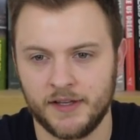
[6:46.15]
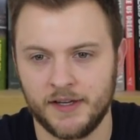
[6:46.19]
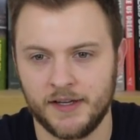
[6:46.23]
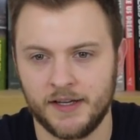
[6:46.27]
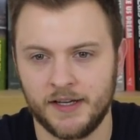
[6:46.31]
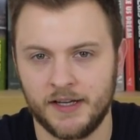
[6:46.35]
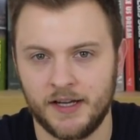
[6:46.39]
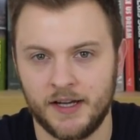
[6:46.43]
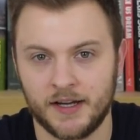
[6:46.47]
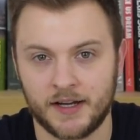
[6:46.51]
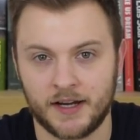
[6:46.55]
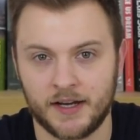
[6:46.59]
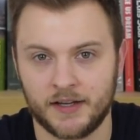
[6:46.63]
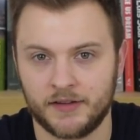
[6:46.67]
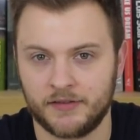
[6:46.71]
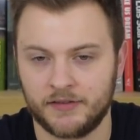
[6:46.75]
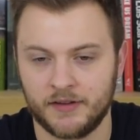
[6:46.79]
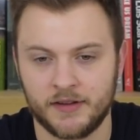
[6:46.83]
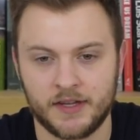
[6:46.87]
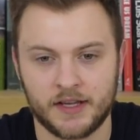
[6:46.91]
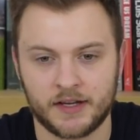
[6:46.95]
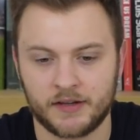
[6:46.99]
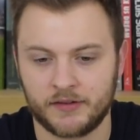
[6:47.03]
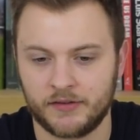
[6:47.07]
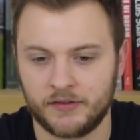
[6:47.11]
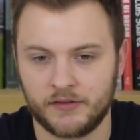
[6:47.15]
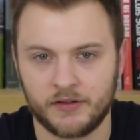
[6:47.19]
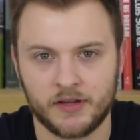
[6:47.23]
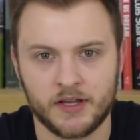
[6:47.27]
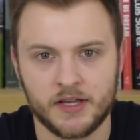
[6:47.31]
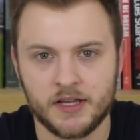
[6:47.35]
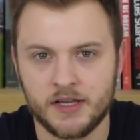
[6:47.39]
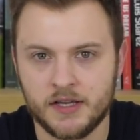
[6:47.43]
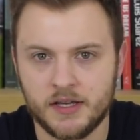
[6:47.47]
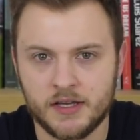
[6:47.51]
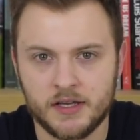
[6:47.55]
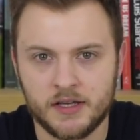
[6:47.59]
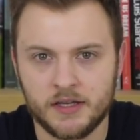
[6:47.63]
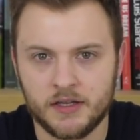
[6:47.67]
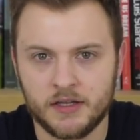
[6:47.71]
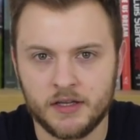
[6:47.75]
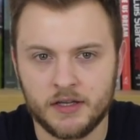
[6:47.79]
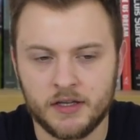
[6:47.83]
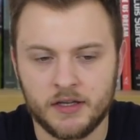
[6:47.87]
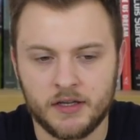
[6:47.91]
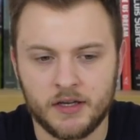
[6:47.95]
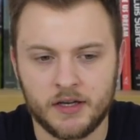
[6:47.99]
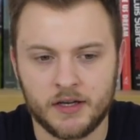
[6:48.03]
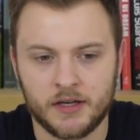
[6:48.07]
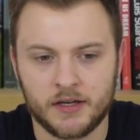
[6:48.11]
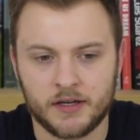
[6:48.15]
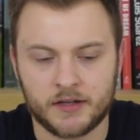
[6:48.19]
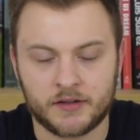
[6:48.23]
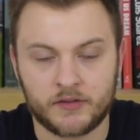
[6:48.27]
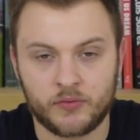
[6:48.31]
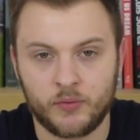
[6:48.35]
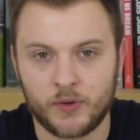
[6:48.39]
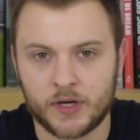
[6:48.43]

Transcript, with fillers: Uh, I guess the next uh,